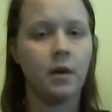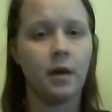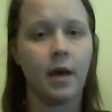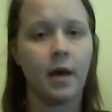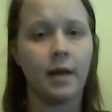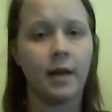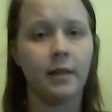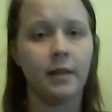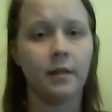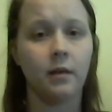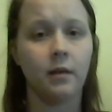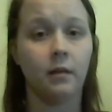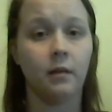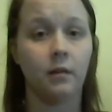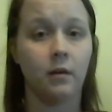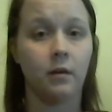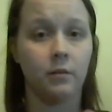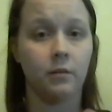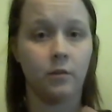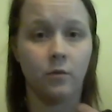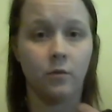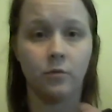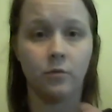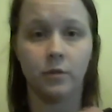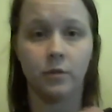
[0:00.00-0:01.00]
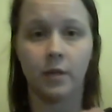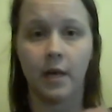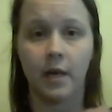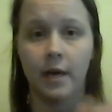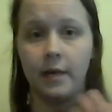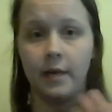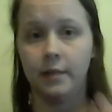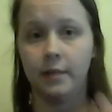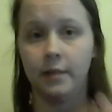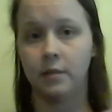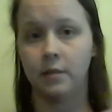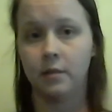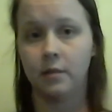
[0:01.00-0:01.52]
anything along those
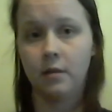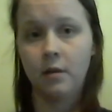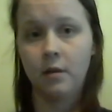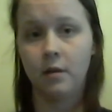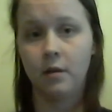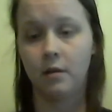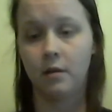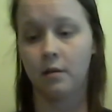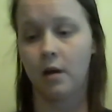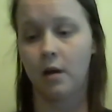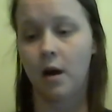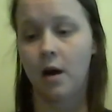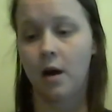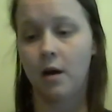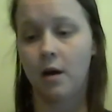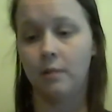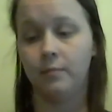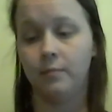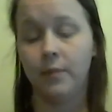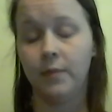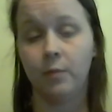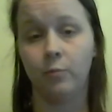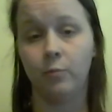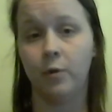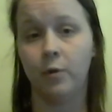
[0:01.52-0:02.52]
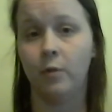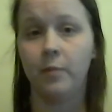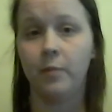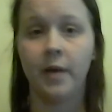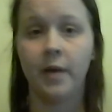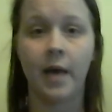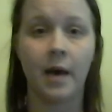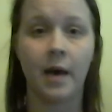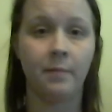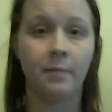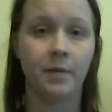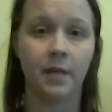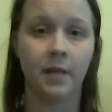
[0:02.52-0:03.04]
lines, and we'll be
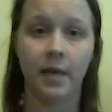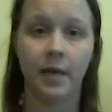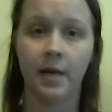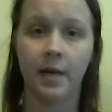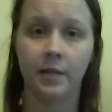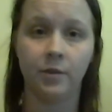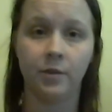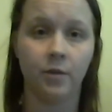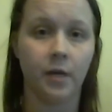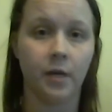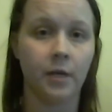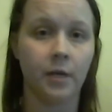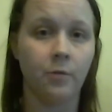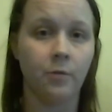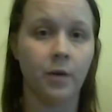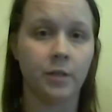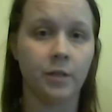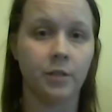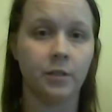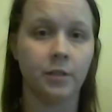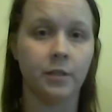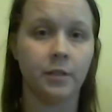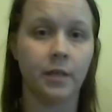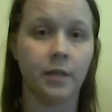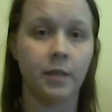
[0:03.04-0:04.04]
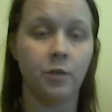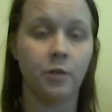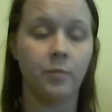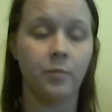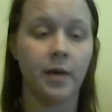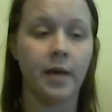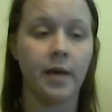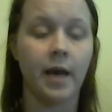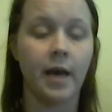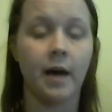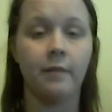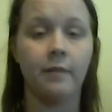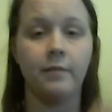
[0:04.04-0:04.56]
happy to answer any questions that you
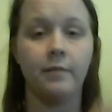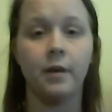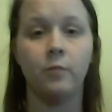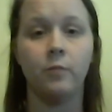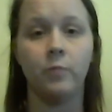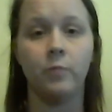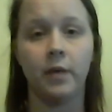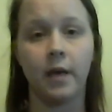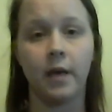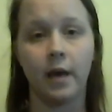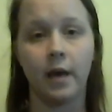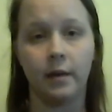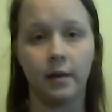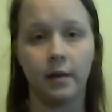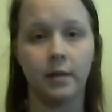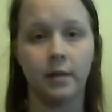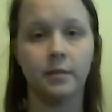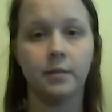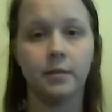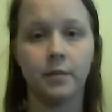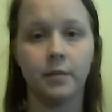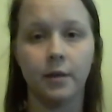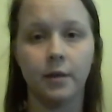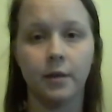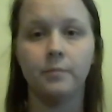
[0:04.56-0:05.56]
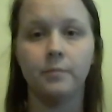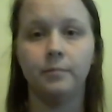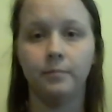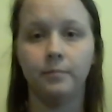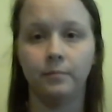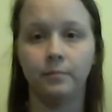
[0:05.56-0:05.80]
may have that we can answer.